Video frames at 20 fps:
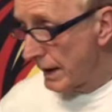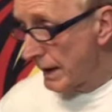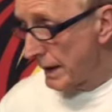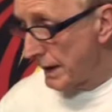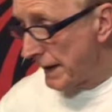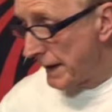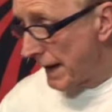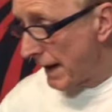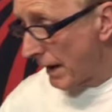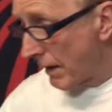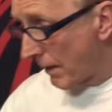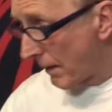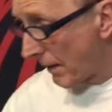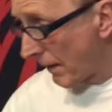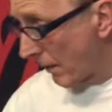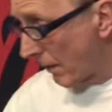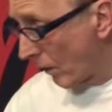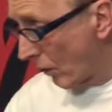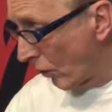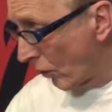Now,
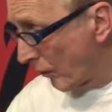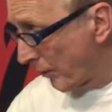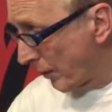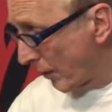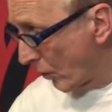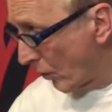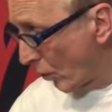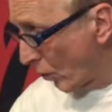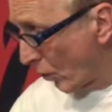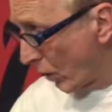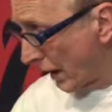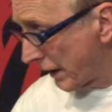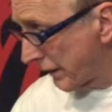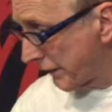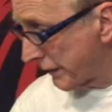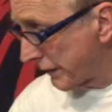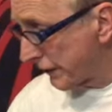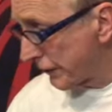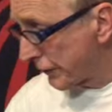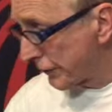all but one of
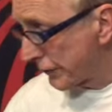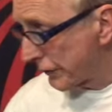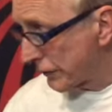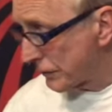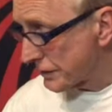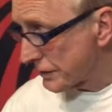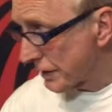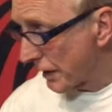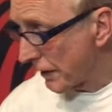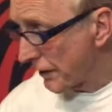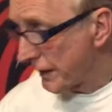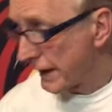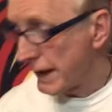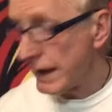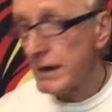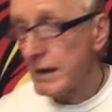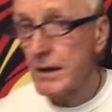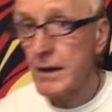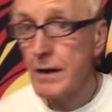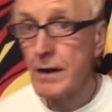these flutes, I
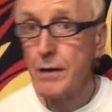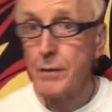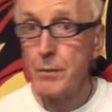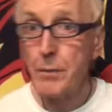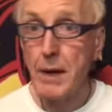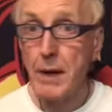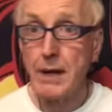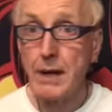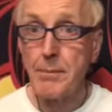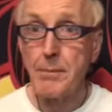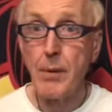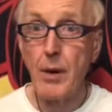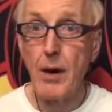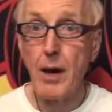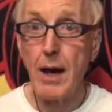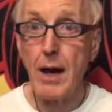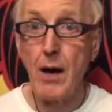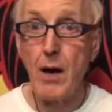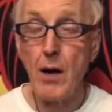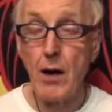think, is made by
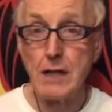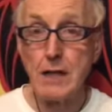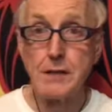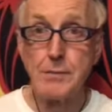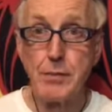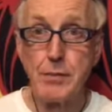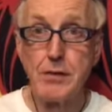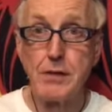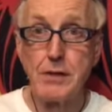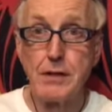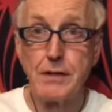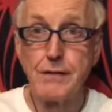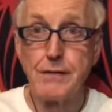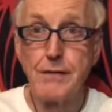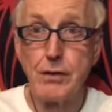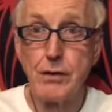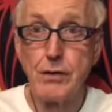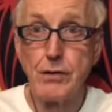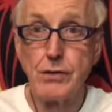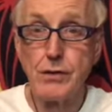High Spirits
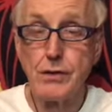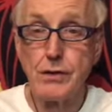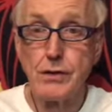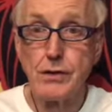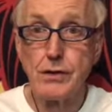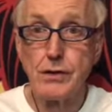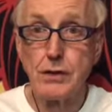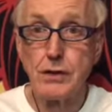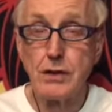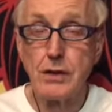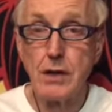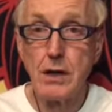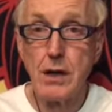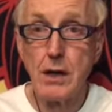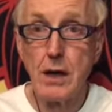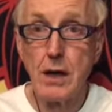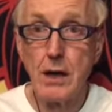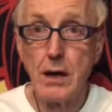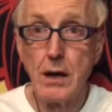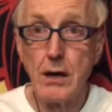Flutes.
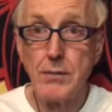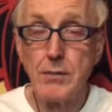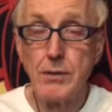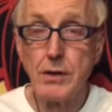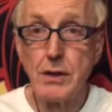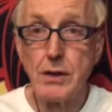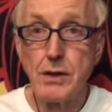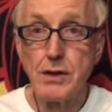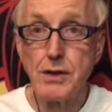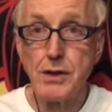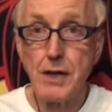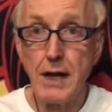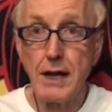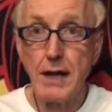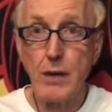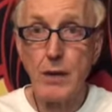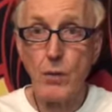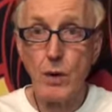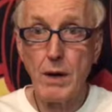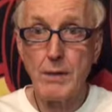You can check their
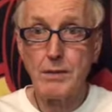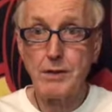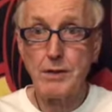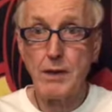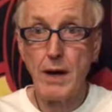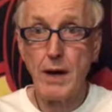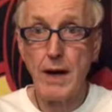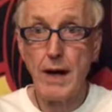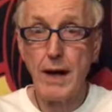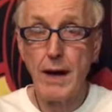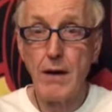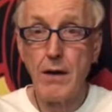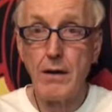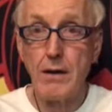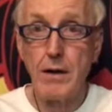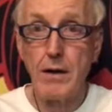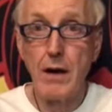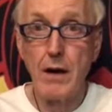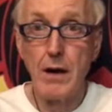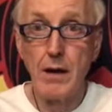website out.
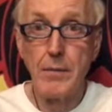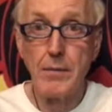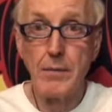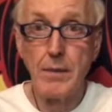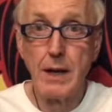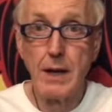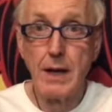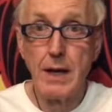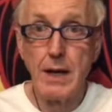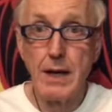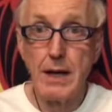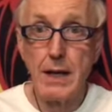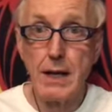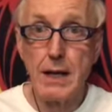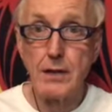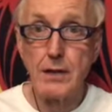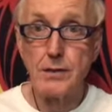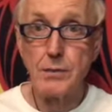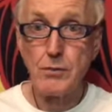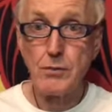They got
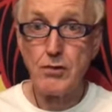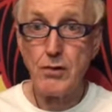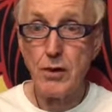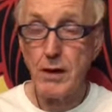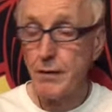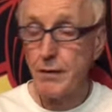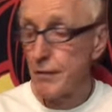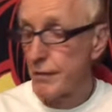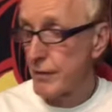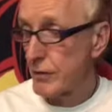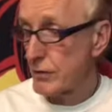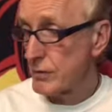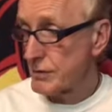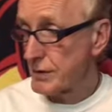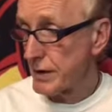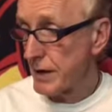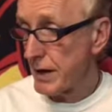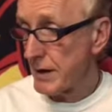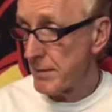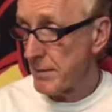some great flutes that
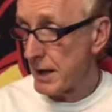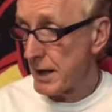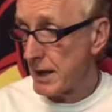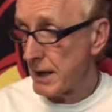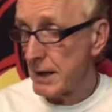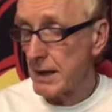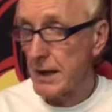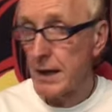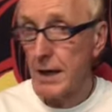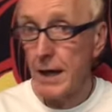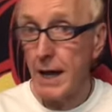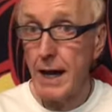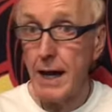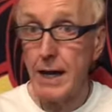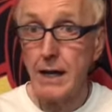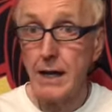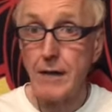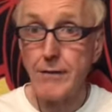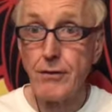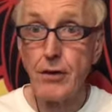they make, and
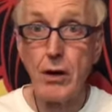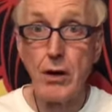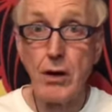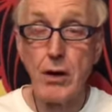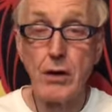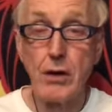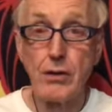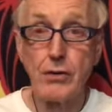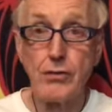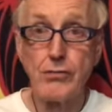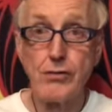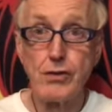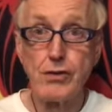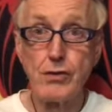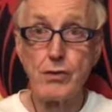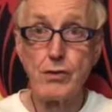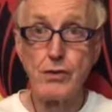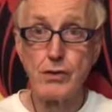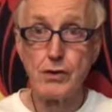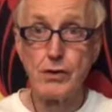they've got a lot of good
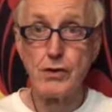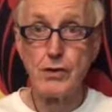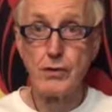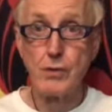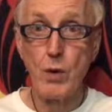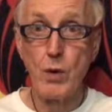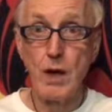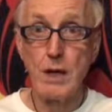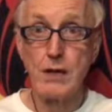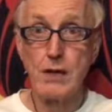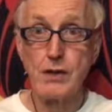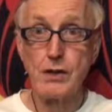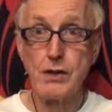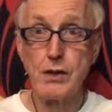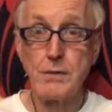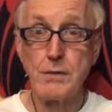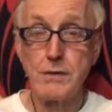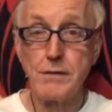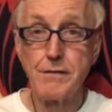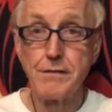resources as well in
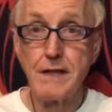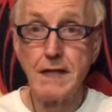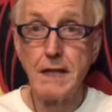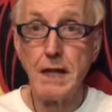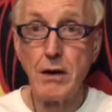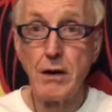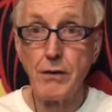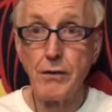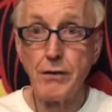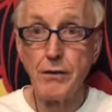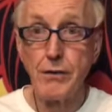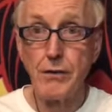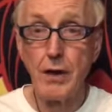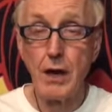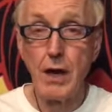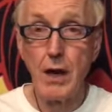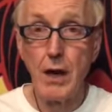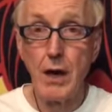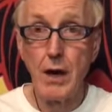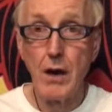terms of videos
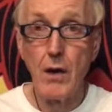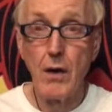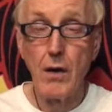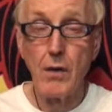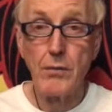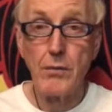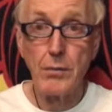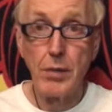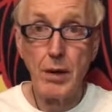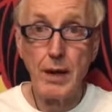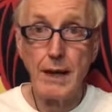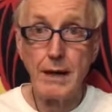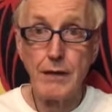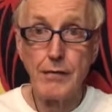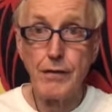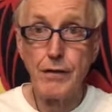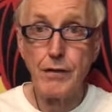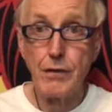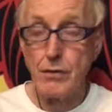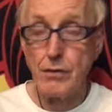on playing
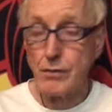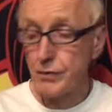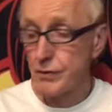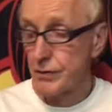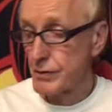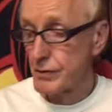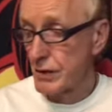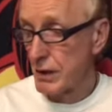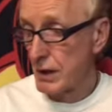flutes.